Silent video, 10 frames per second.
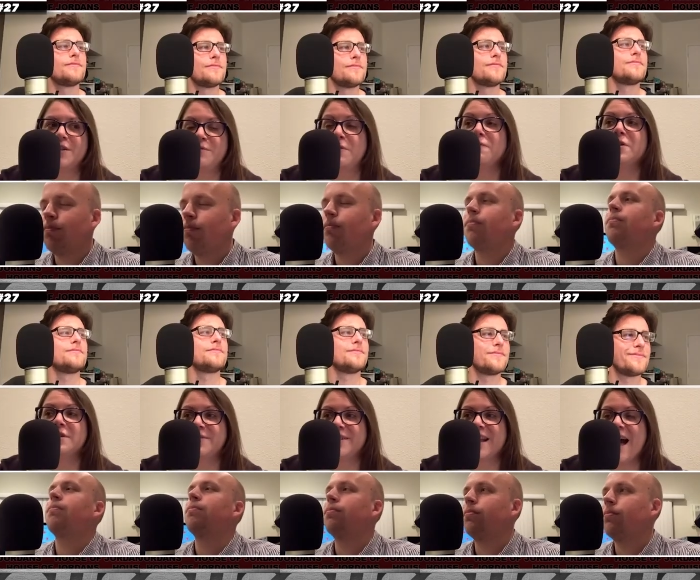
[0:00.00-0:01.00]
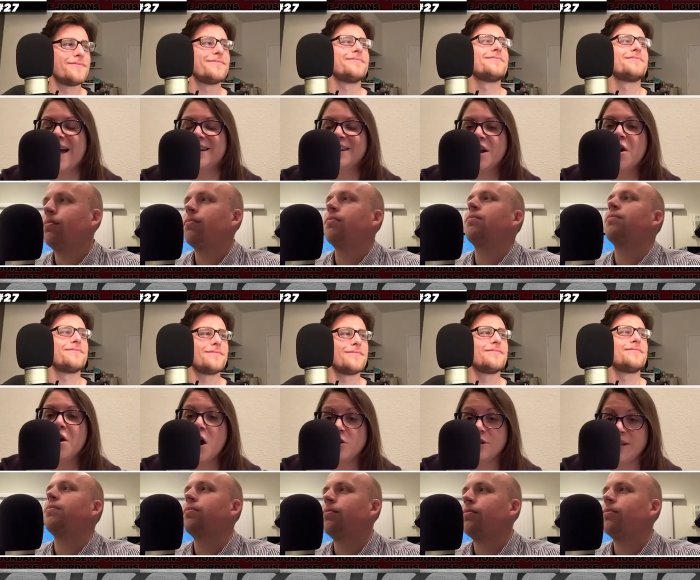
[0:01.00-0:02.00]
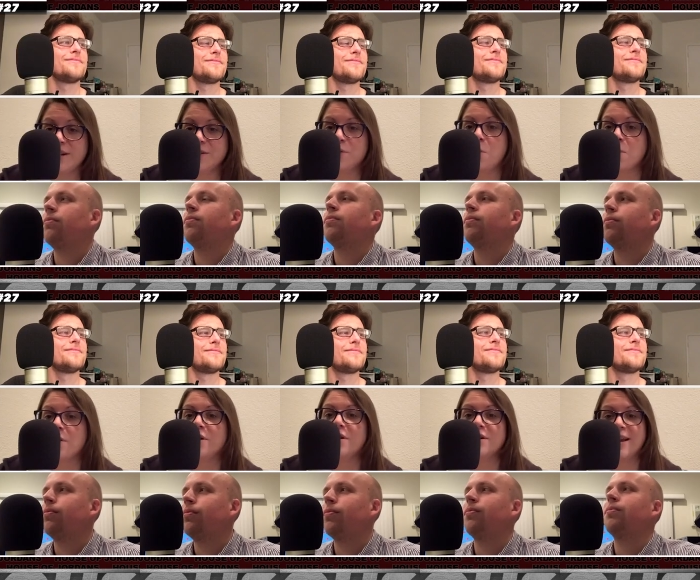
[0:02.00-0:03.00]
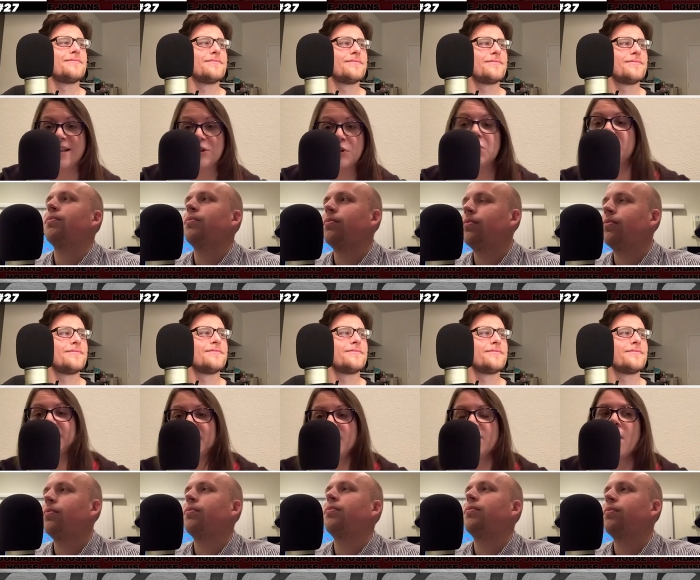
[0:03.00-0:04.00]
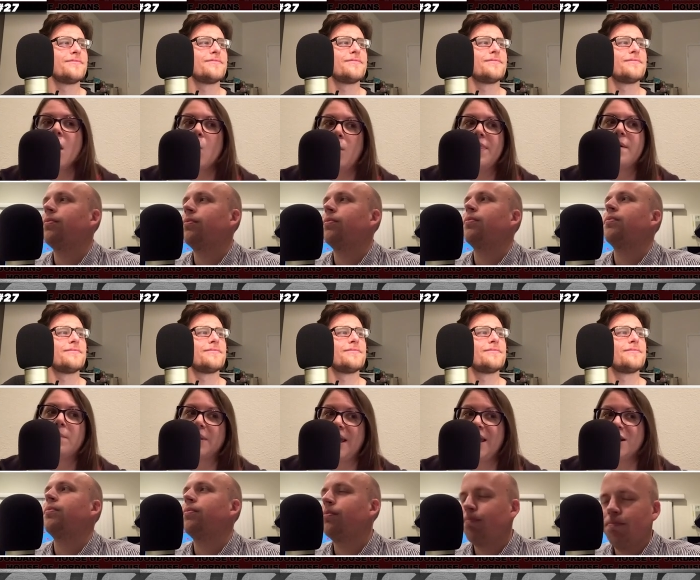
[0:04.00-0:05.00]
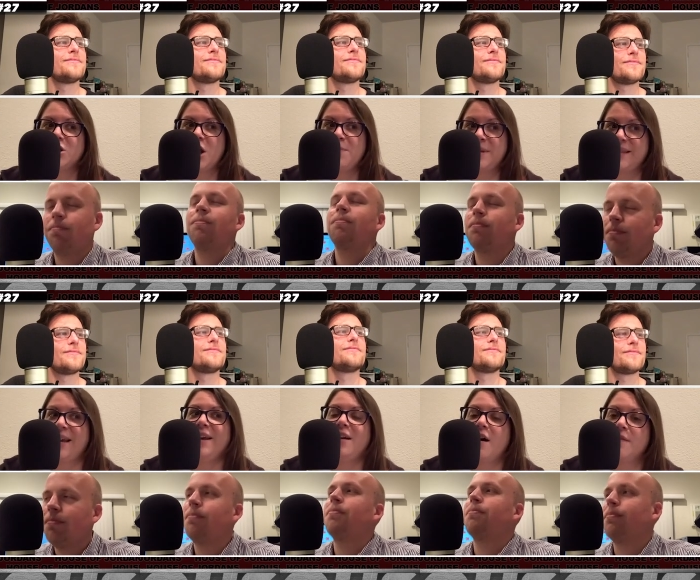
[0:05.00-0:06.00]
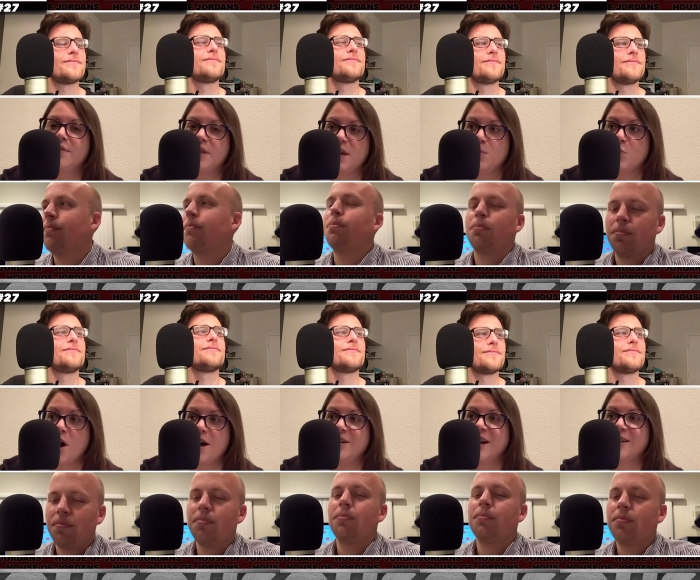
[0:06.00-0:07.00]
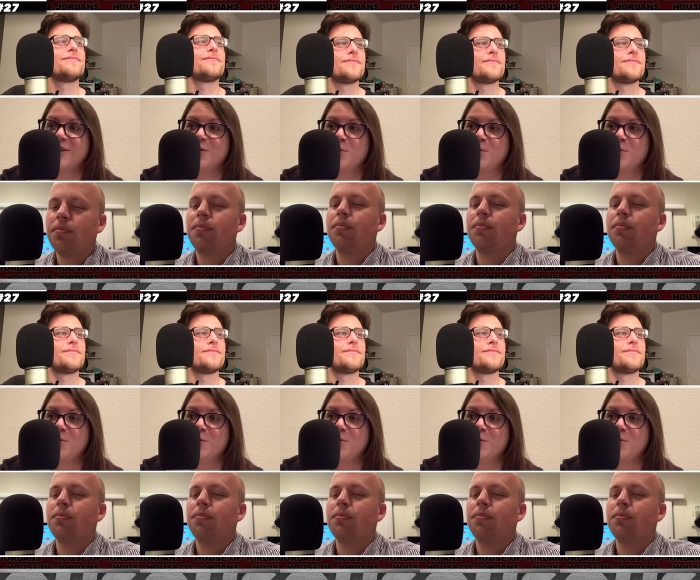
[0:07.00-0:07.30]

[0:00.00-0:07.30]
Speaker 1: the first of its kind, Kristina's Corner exclusive with Blake Jameson of the projects